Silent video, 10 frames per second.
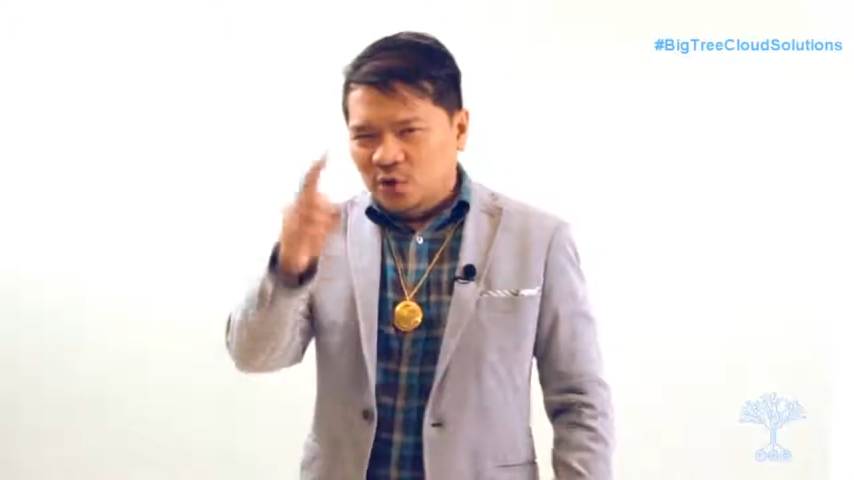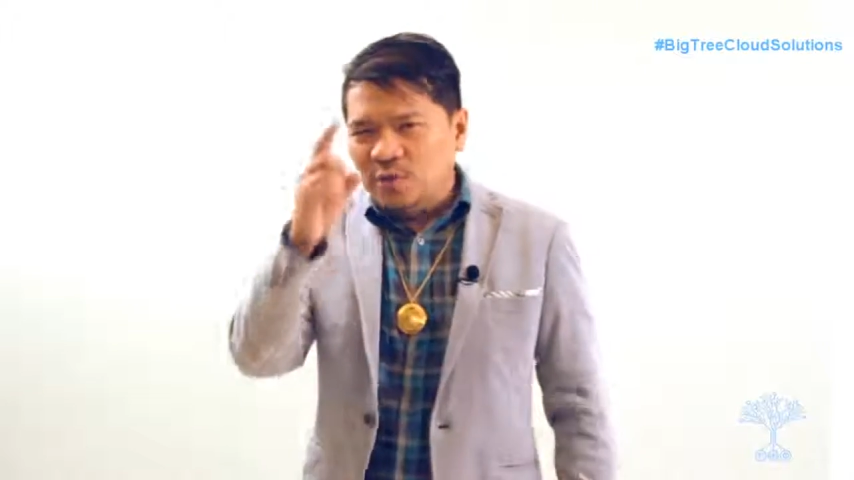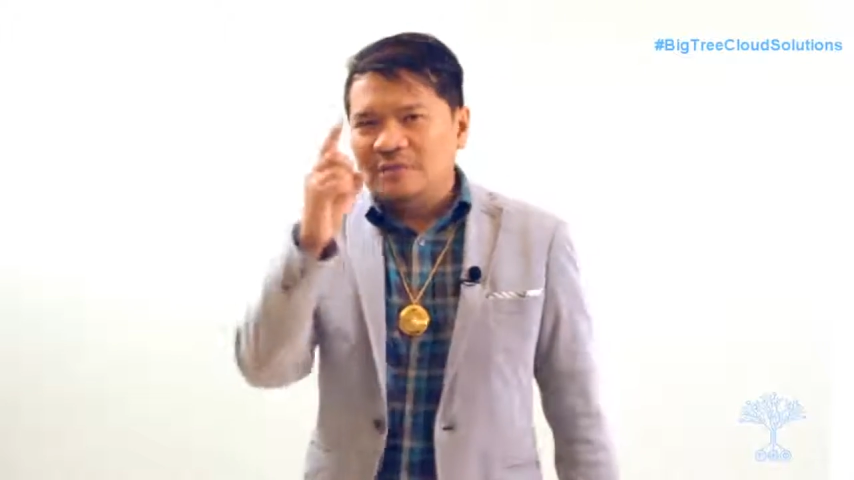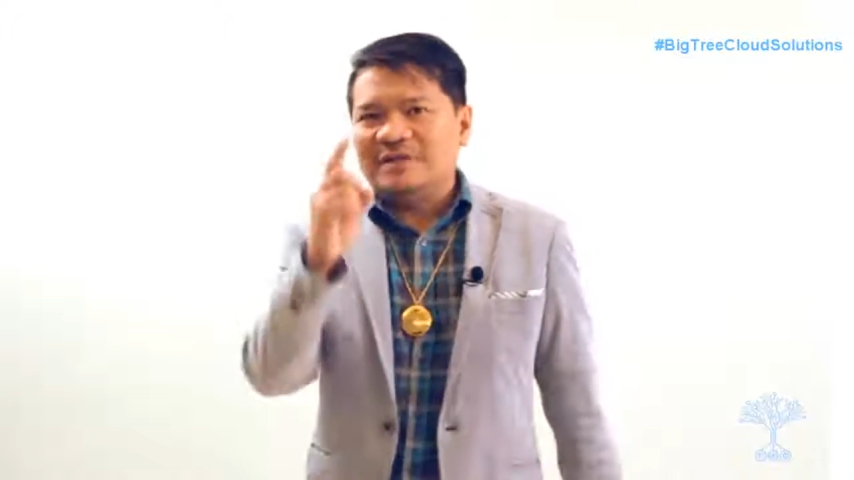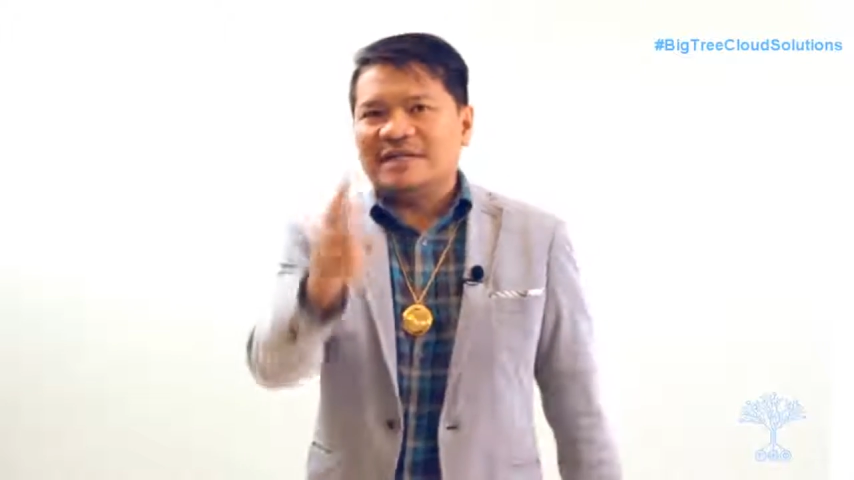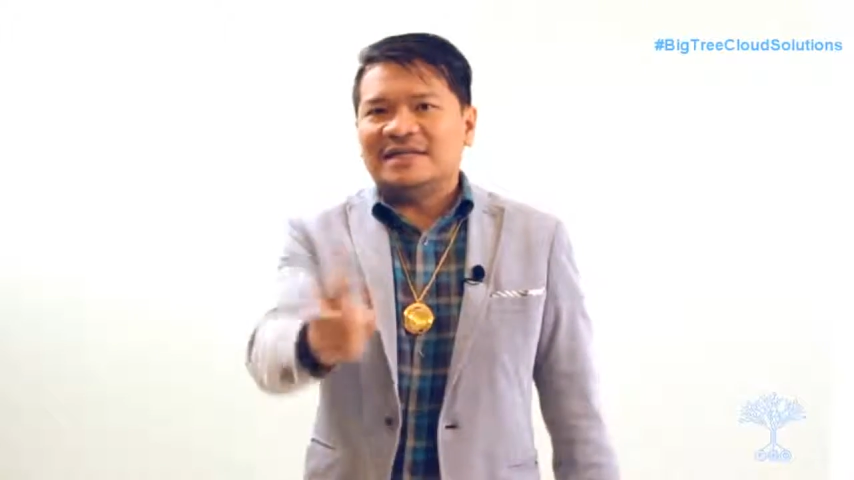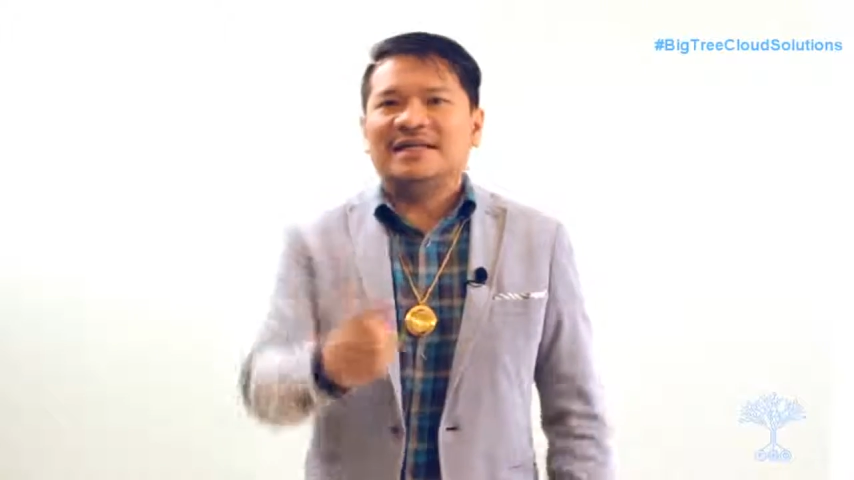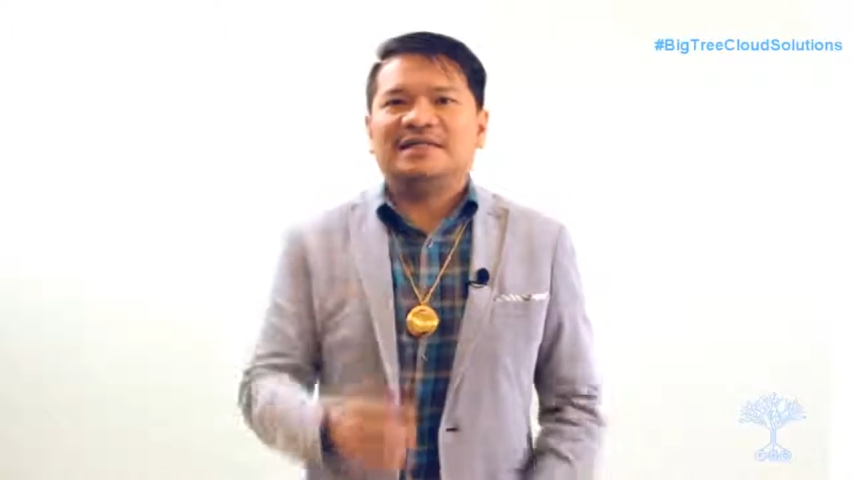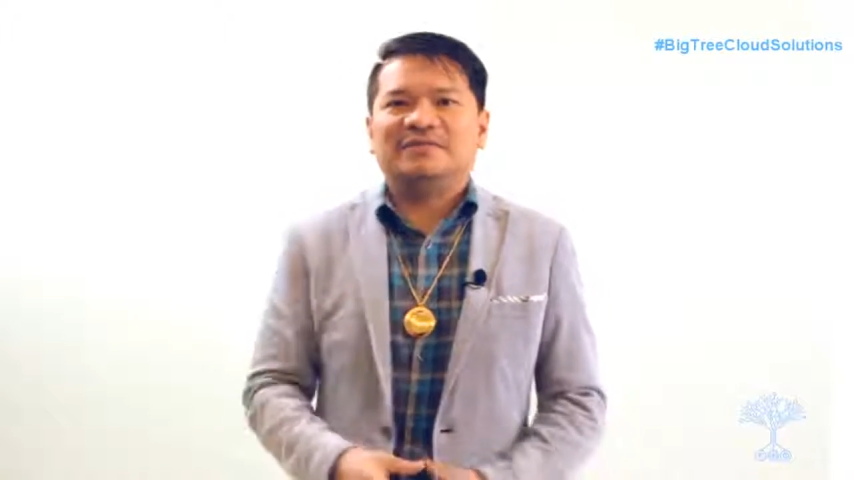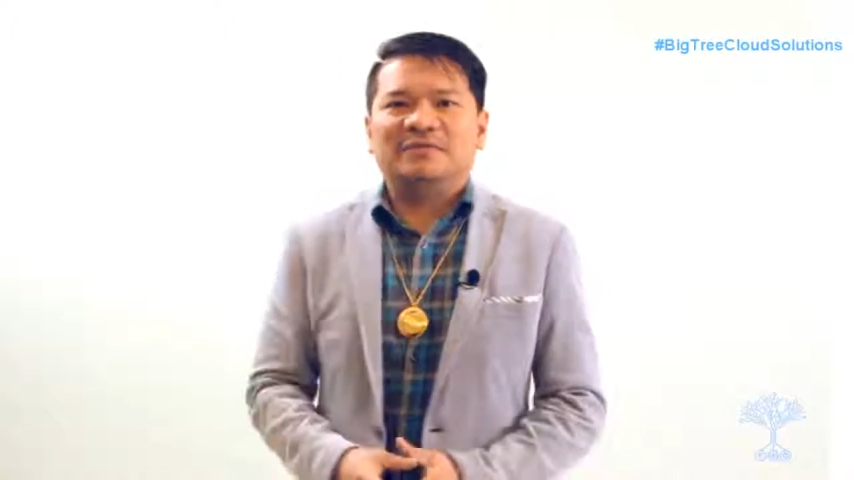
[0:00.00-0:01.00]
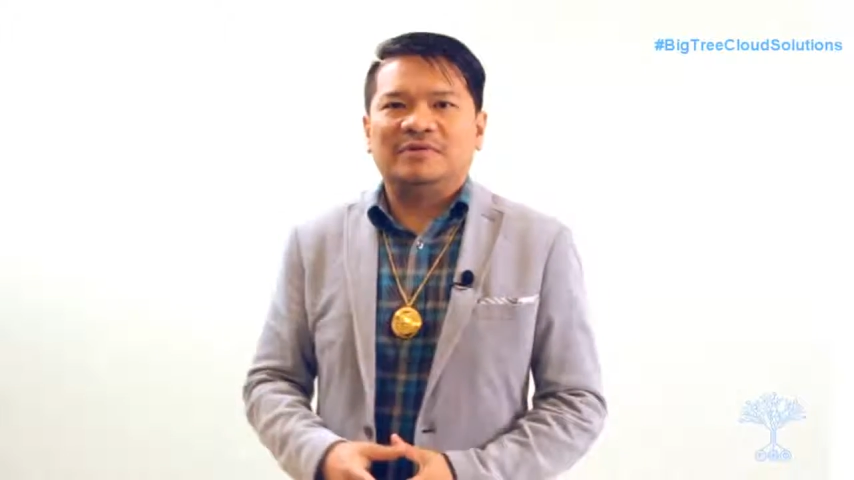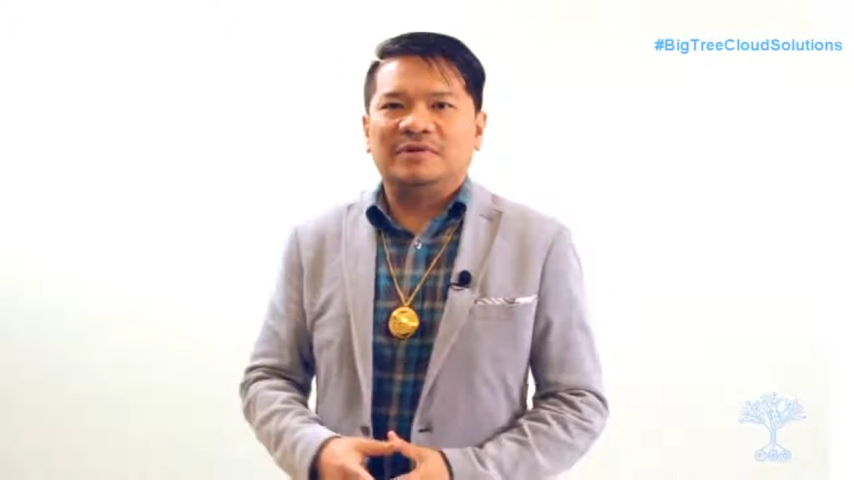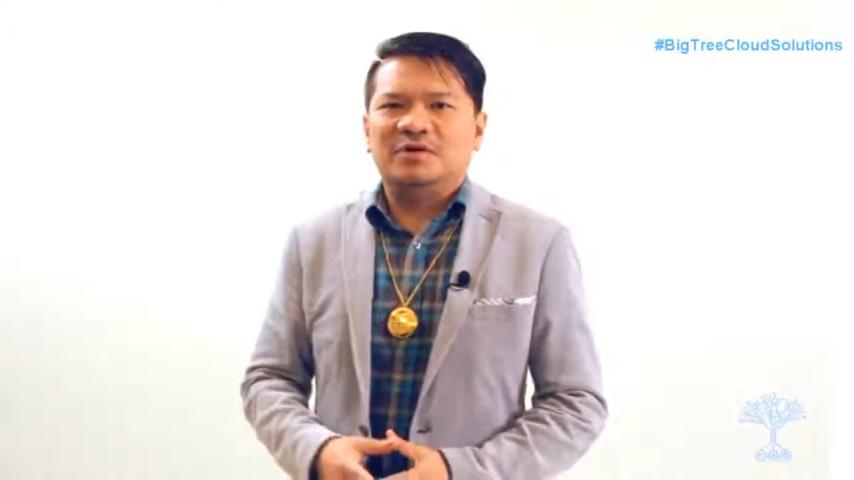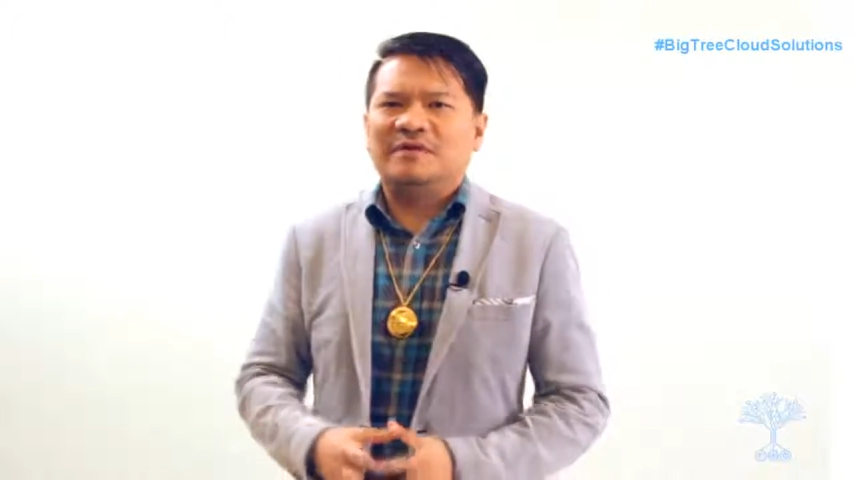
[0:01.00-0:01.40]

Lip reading: you will be successful.